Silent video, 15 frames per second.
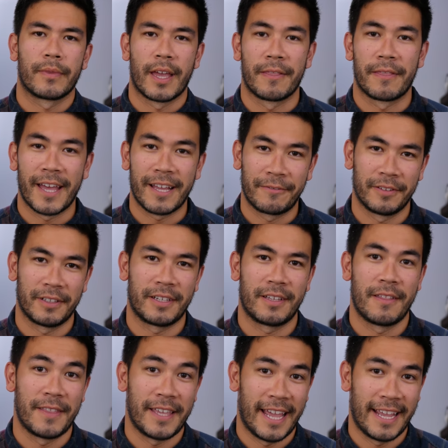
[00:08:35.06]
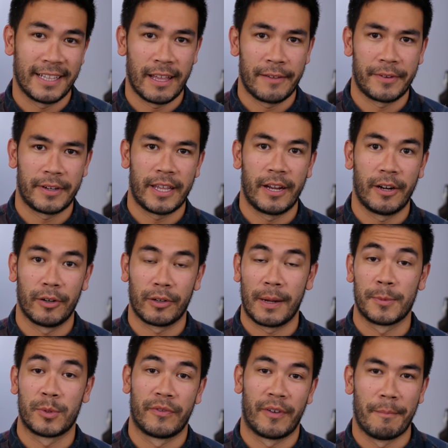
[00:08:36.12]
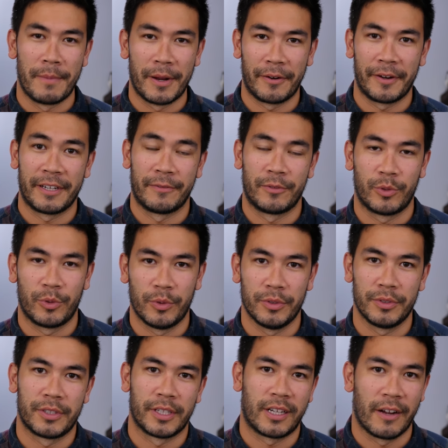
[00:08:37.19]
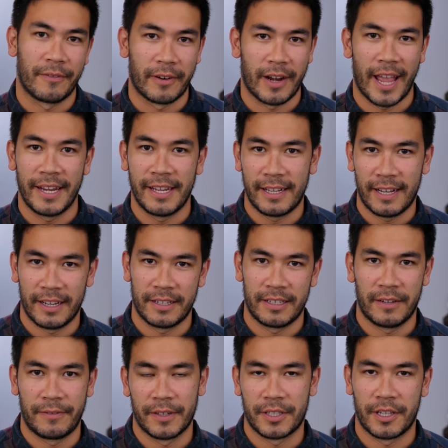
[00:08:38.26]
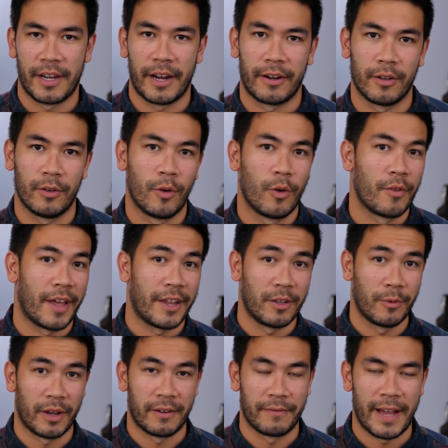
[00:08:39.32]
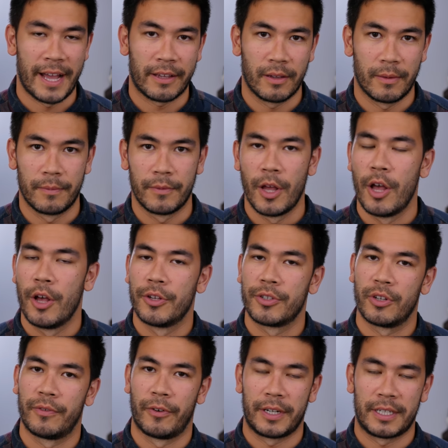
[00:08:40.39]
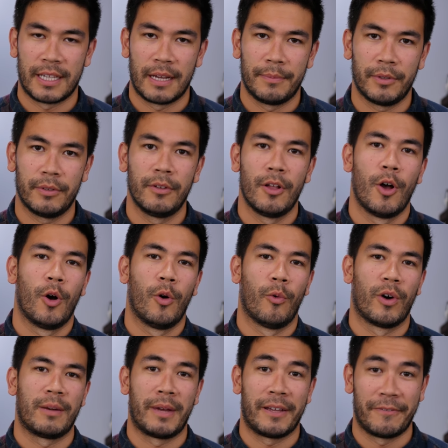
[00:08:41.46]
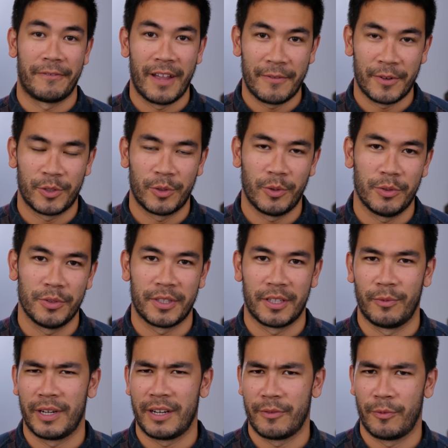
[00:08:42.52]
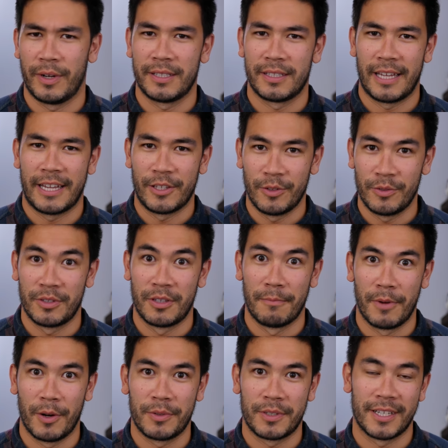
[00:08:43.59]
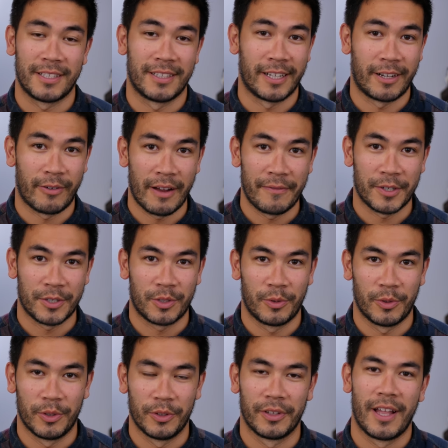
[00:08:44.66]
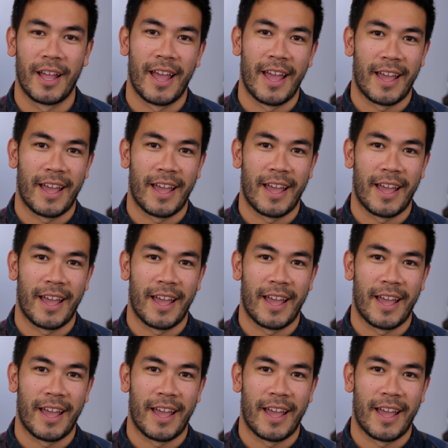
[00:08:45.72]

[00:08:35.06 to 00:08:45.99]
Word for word: And thankfully, the A11 Hero comes with a myriad of tools to cover any kind of different scenario that you want to vacuum. So for example, one of my favorite tools and one of the ones that I use the most is the crevice tool.